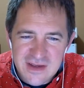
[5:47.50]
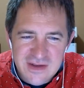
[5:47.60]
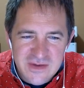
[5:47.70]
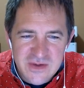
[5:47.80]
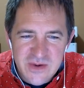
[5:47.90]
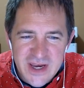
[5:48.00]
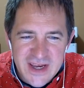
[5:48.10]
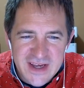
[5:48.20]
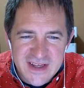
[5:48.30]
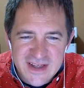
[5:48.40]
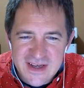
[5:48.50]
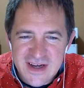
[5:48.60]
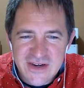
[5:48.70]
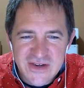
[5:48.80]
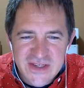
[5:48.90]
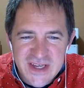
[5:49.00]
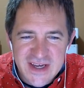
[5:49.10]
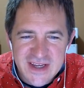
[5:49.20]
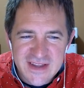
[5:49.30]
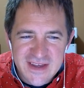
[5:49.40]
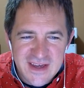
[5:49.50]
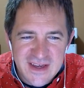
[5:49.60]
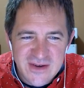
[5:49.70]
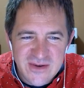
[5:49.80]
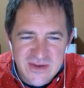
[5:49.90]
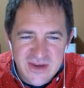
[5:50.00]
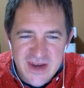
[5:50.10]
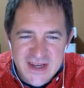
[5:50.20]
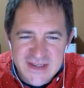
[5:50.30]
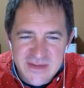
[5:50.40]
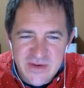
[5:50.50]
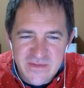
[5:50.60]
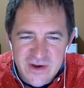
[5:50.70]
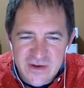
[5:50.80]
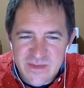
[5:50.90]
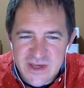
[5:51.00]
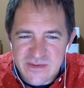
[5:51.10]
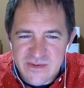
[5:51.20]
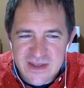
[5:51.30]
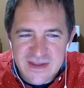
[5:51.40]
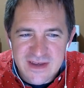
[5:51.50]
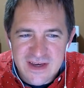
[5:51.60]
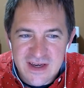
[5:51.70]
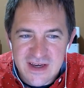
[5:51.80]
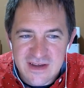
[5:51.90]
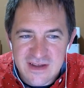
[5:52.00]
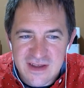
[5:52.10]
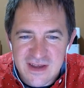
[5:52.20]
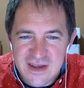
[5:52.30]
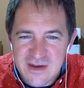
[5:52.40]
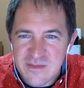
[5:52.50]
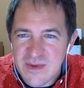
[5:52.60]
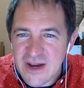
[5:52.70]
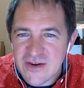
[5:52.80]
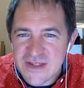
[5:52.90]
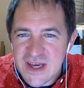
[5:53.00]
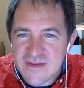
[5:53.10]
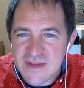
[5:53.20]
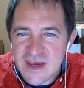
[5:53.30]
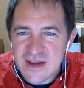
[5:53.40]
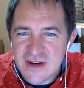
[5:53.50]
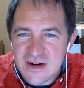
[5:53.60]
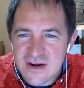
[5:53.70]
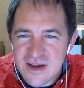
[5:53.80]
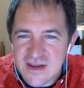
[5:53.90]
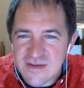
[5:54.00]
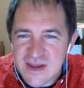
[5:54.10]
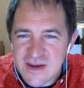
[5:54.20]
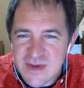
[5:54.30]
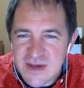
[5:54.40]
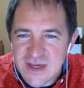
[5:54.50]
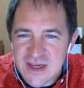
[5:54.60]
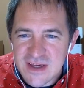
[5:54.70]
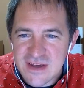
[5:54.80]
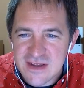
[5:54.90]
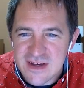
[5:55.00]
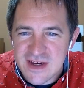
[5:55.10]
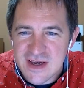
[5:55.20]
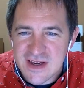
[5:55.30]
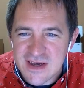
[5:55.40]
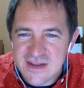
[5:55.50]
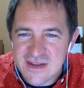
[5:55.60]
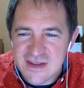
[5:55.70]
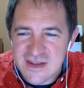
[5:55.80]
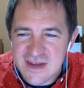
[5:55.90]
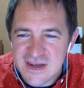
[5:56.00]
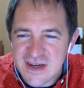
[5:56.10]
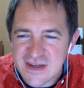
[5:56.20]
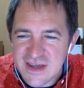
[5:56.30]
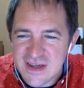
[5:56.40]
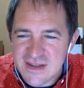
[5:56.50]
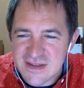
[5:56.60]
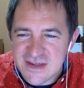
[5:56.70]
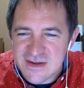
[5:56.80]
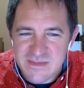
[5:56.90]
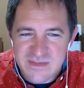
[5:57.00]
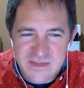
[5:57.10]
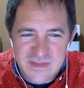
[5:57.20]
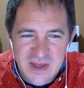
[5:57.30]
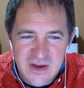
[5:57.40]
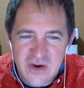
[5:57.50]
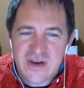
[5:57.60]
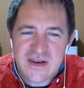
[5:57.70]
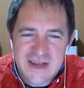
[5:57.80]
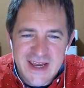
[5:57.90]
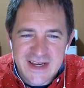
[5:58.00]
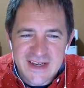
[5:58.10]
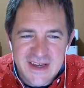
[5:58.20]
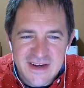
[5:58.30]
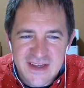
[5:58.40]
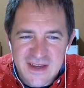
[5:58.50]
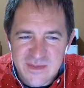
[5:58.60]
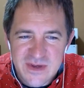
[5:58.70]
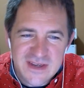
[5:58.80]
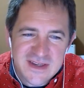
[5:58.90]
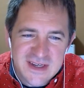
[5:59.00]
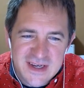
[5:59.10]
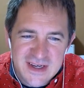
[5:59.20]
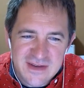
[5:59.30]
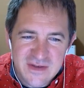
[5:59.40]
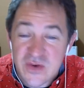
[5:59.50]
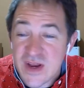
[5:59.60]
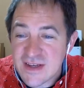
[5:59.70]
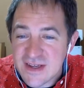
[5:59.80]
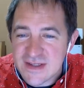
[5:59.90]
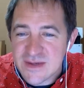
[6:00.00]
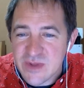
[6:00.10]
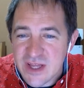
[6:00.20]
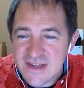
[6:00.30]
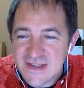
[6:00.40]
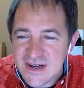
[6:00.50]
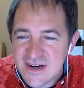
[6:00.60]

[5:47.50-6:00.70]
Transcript: do I understand like you had some involvement with Microsoft Theater and maybe conducting some, or not conducting, but directing some plays there?